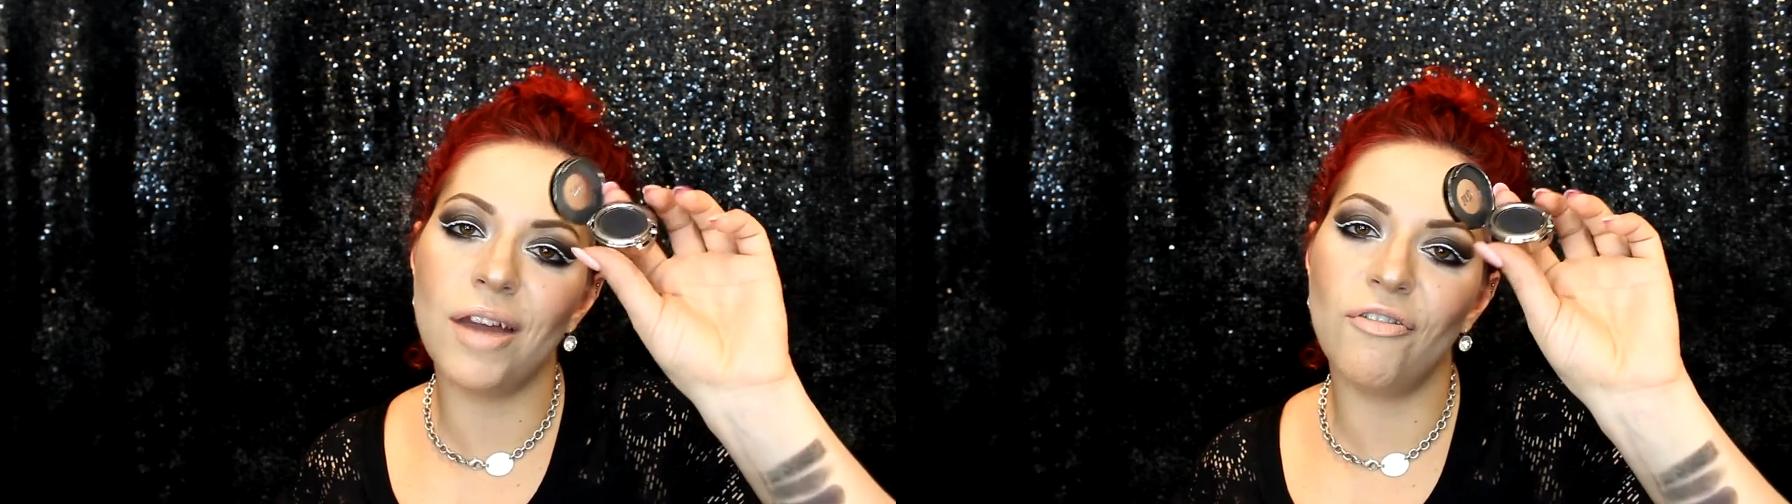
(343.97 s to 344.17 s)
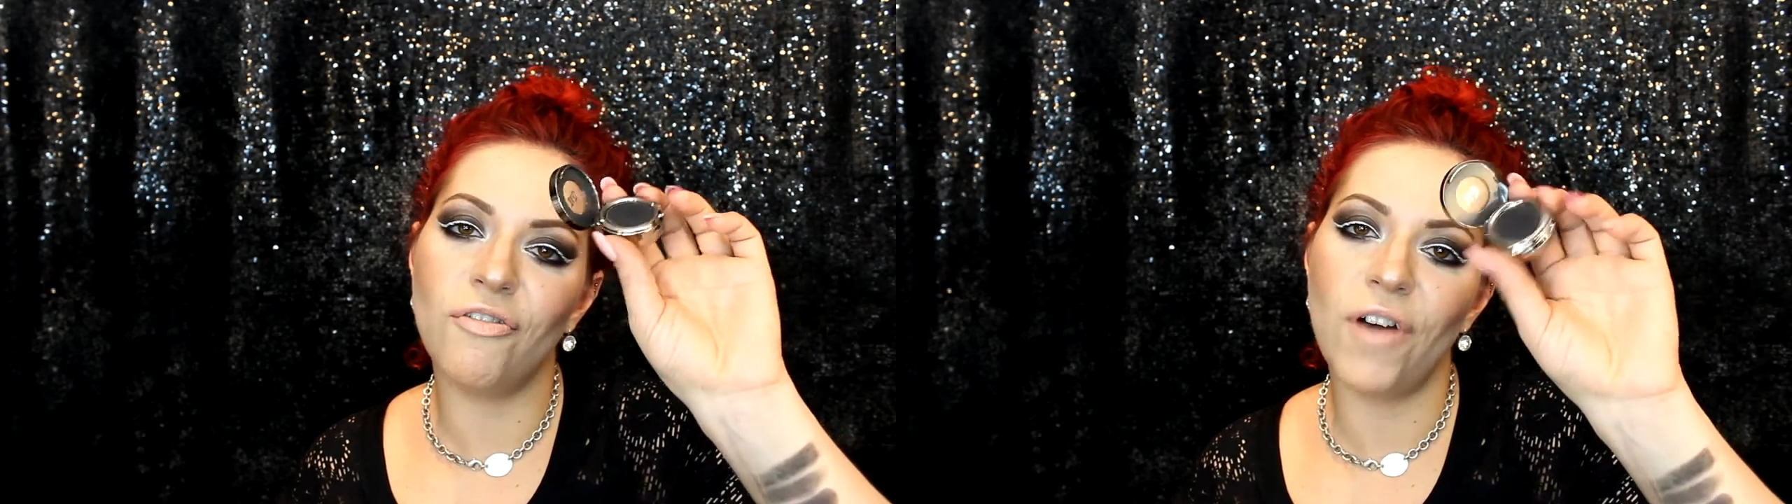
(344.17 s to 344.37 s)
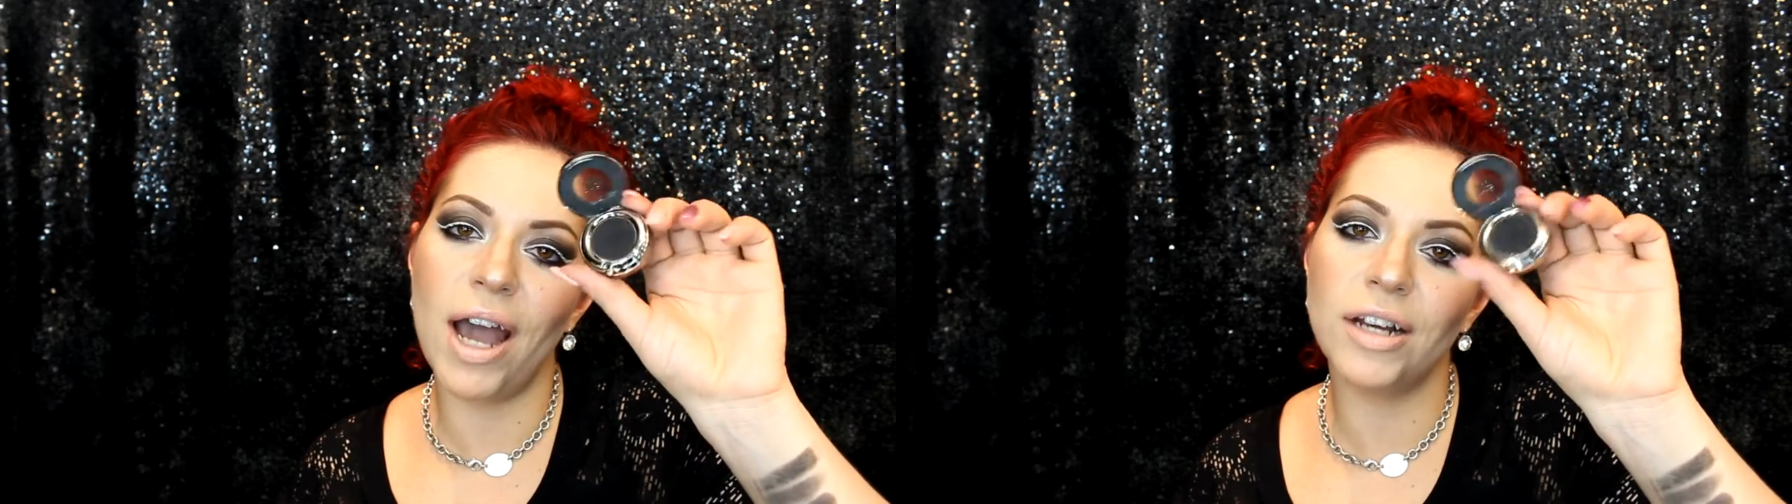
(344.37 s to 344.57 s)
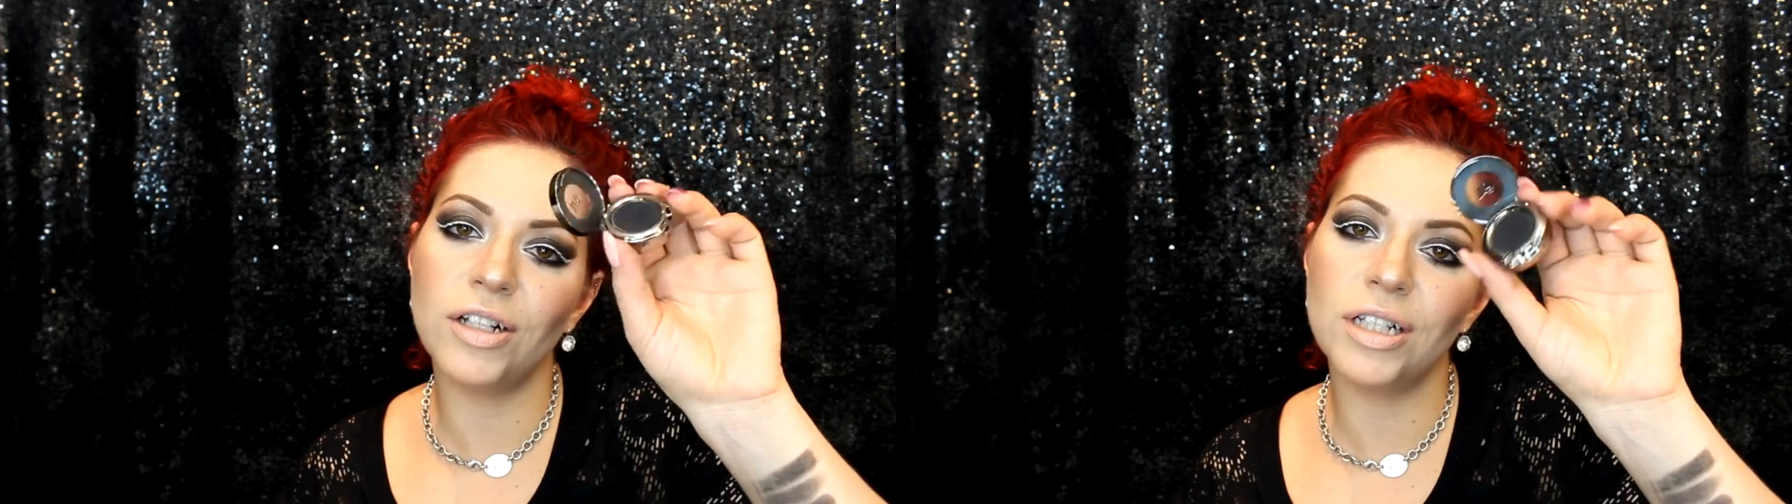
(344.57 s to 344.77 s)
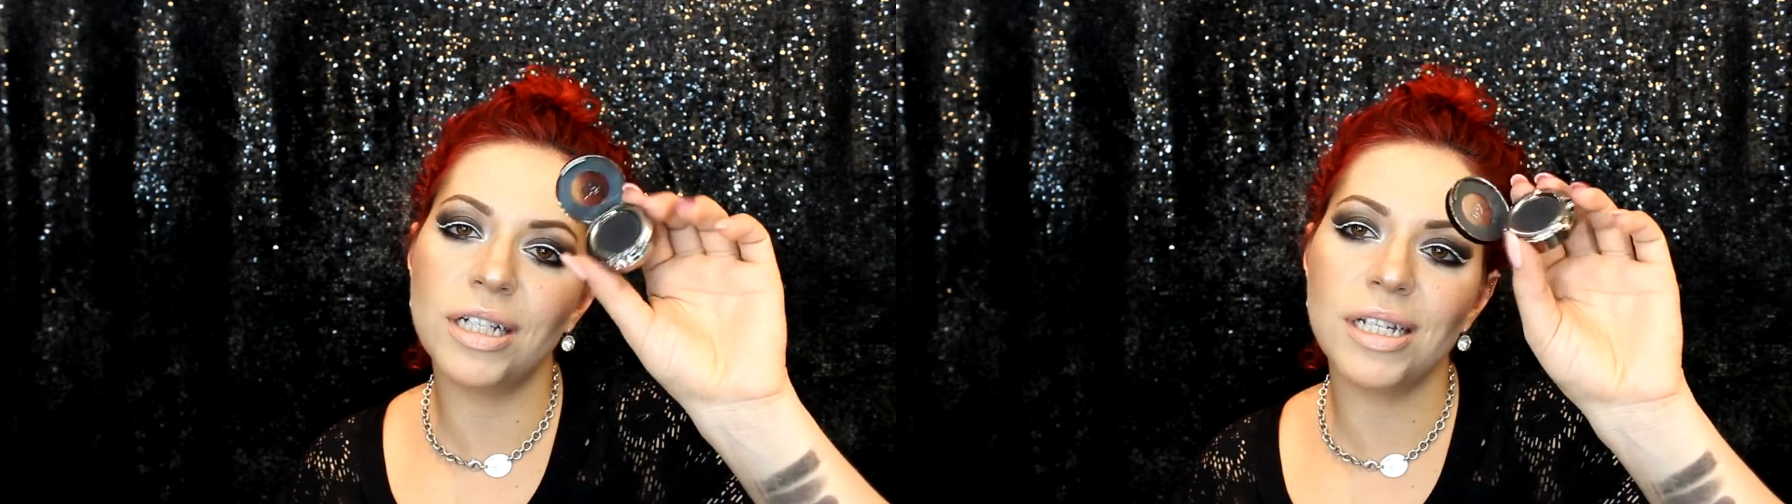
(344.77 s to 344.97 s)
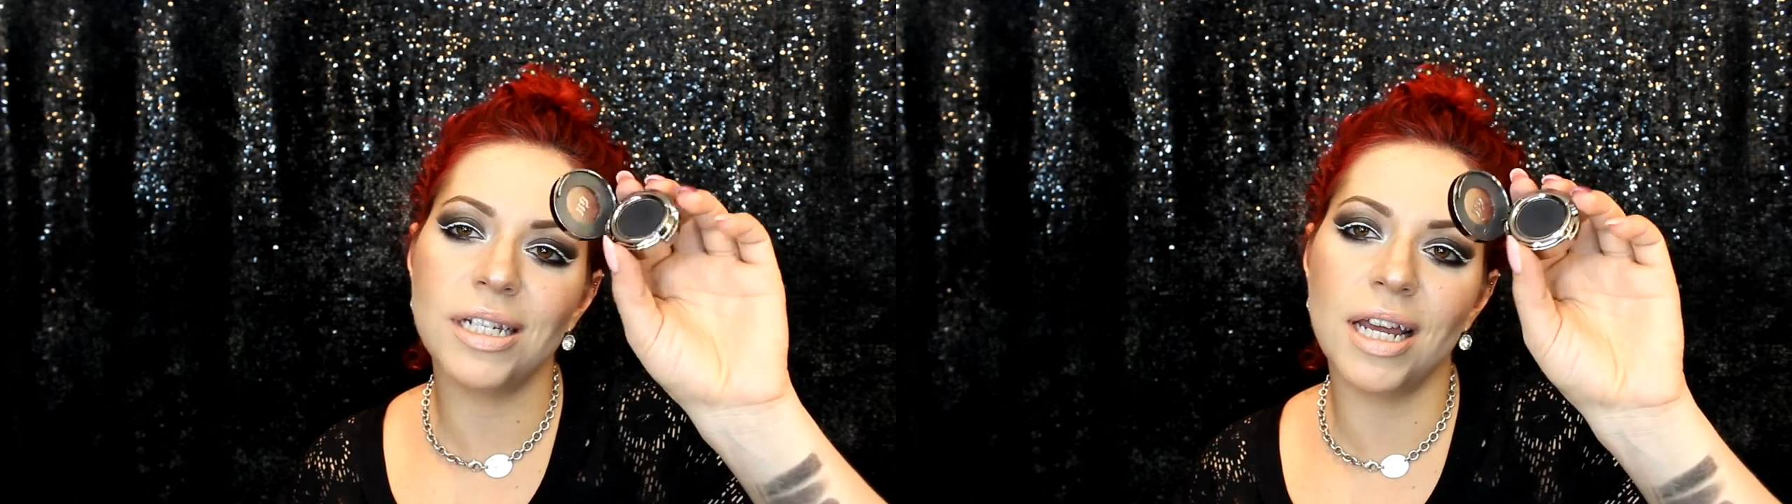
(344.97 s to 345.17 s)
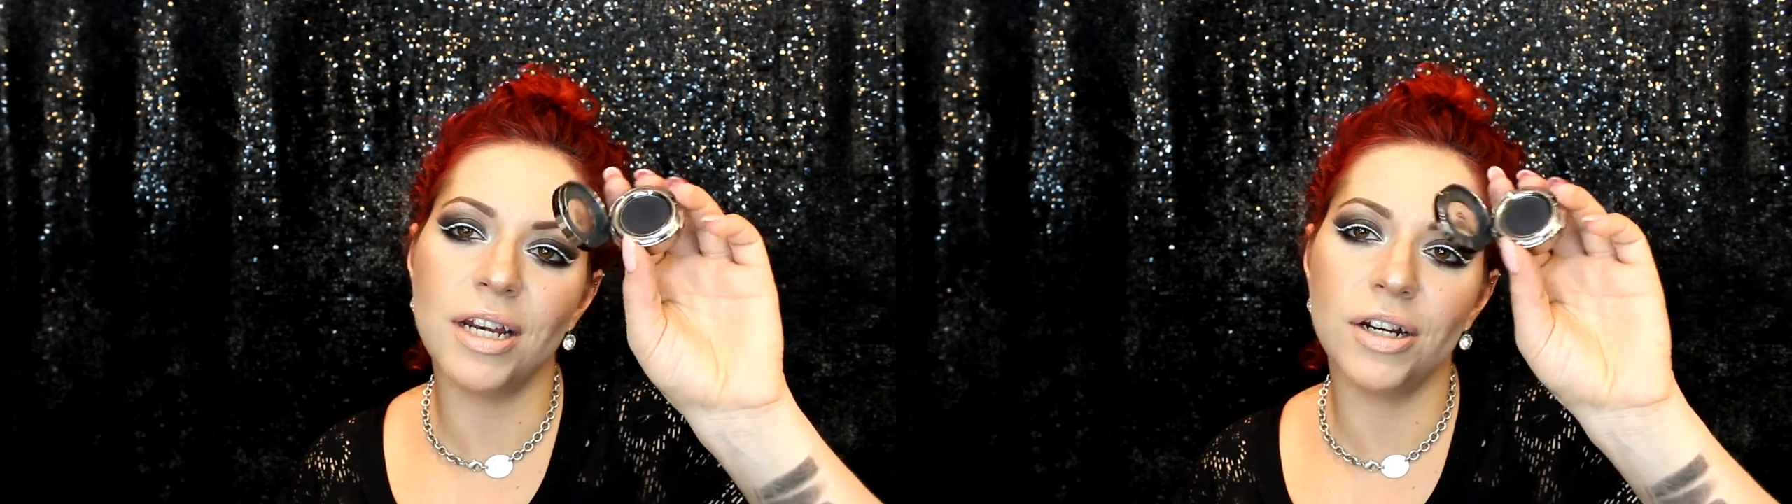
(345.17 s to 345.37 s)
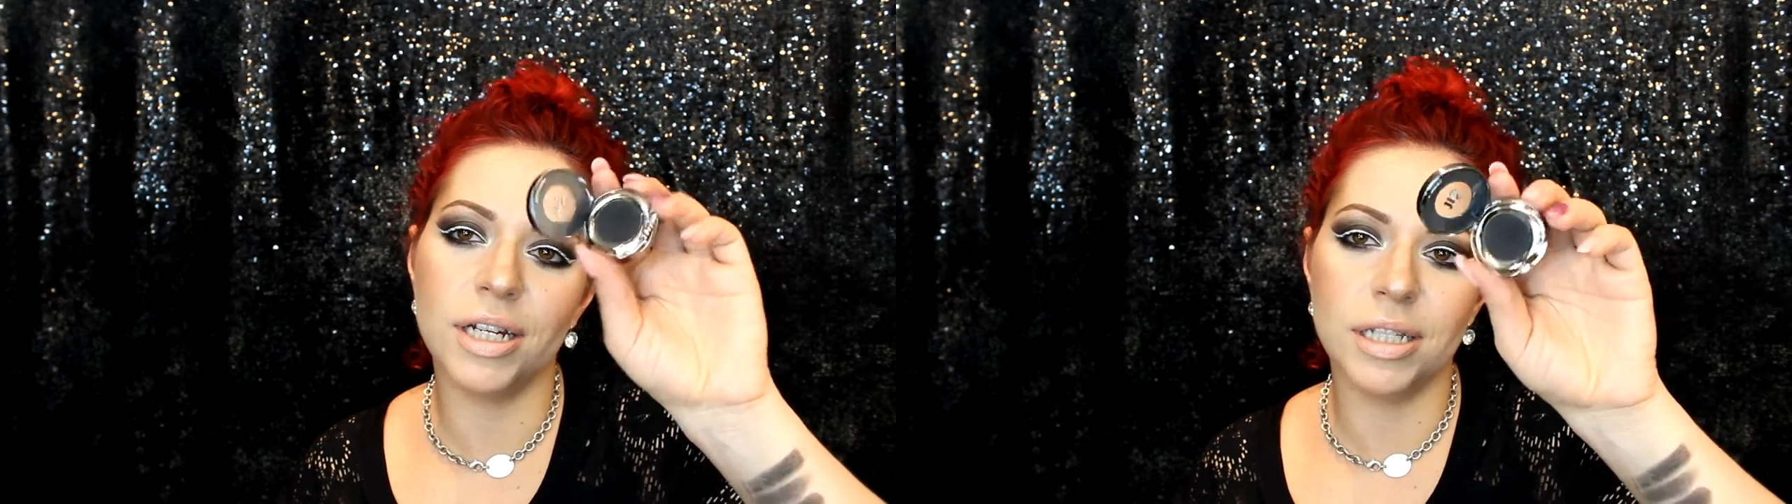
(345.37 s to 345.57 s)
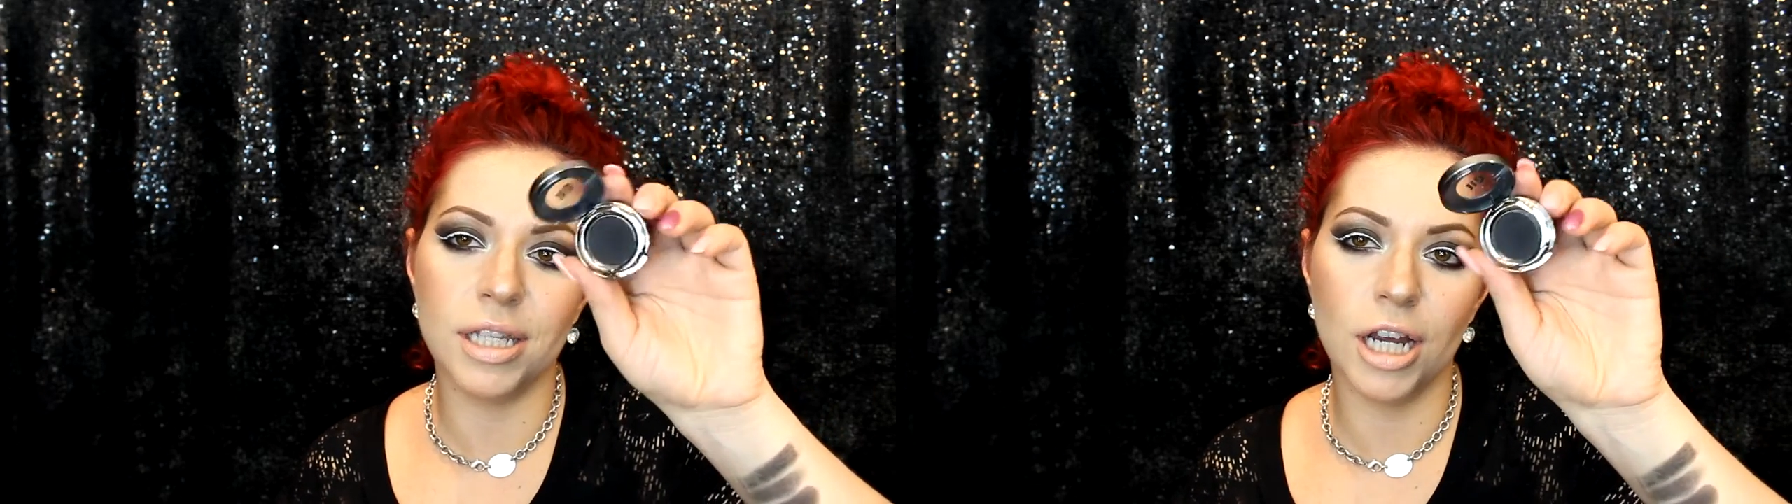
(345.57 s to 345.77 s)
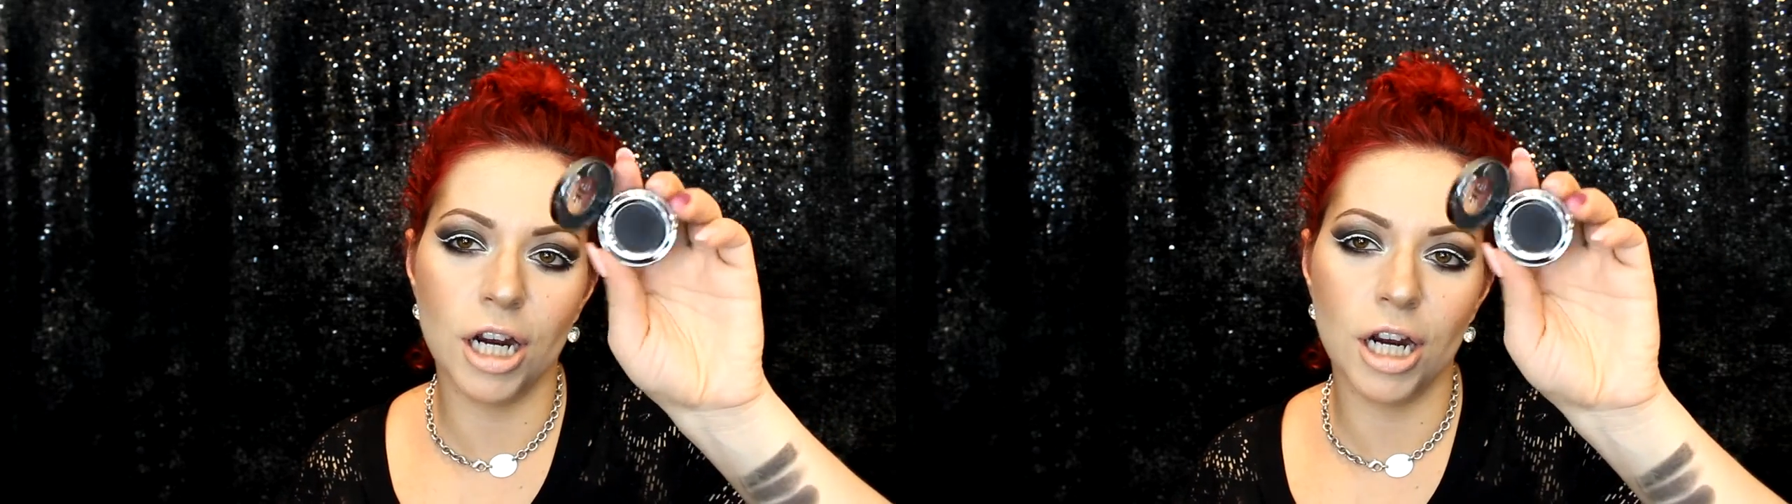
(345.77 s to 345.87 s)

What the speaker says: and final contender is the